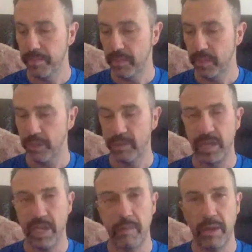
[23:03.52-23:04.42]
Just
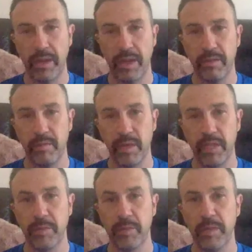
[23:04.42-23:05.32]
thinking about it now
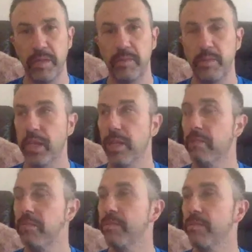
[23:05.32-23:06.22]
makes me a bit upset,
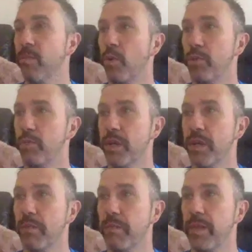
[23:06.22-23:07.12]
winds me
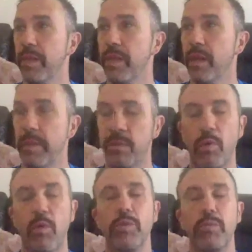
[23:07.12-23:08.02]
up, and people are
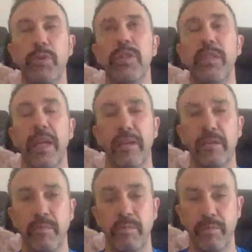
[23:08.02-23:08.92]
always putting you down
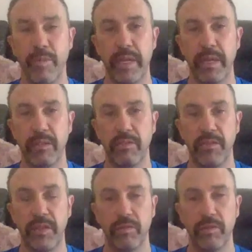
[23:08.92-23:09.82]
and making you
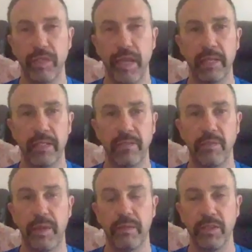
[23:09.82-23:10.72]
feel negative
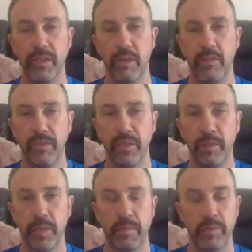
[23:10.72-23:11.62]
about yourself and other
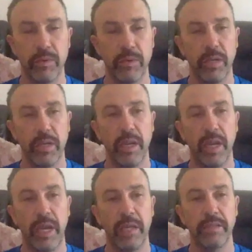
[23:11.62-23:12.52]
people.
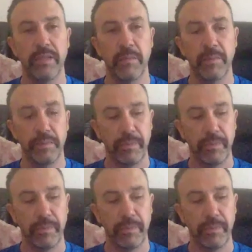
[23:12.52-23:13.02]
And